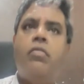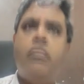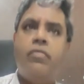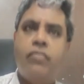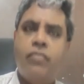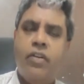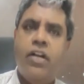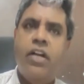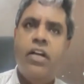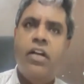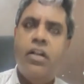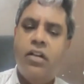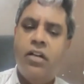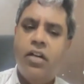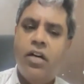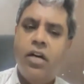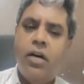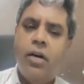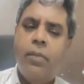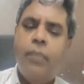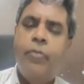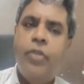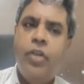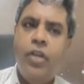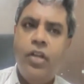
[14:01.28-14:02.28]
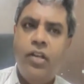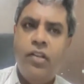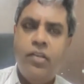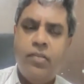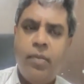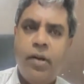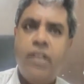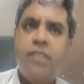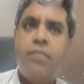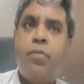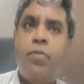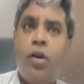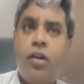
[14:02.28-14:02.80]
of, and uh, the
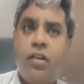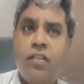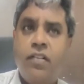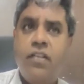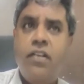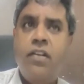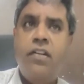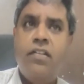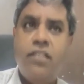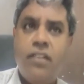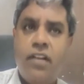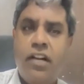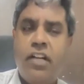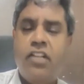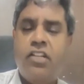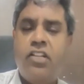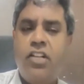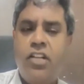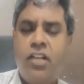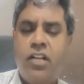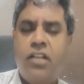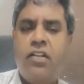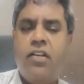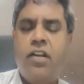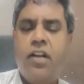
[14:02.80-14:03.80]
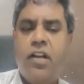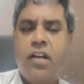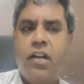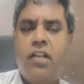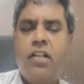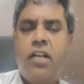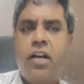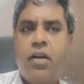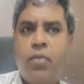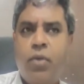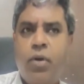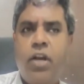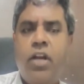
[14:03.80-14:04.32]
space policy is an
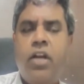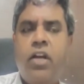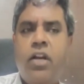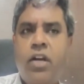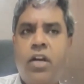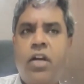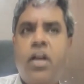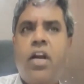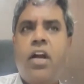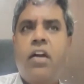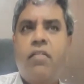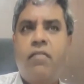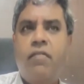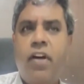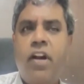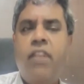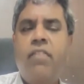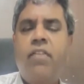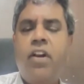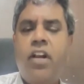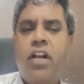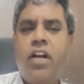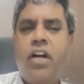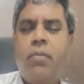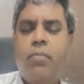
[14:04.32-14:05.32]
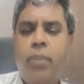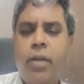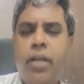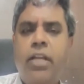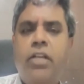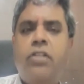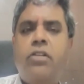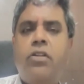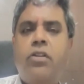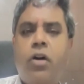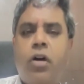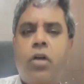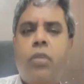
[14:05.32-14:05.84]
actually that way a very very
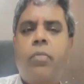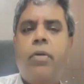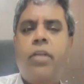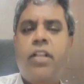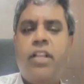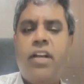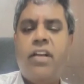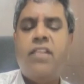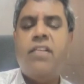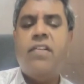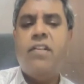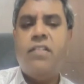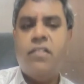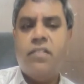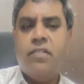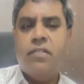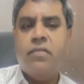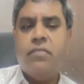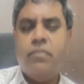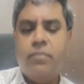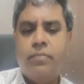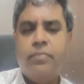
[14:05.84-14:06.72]
complete document in that sense.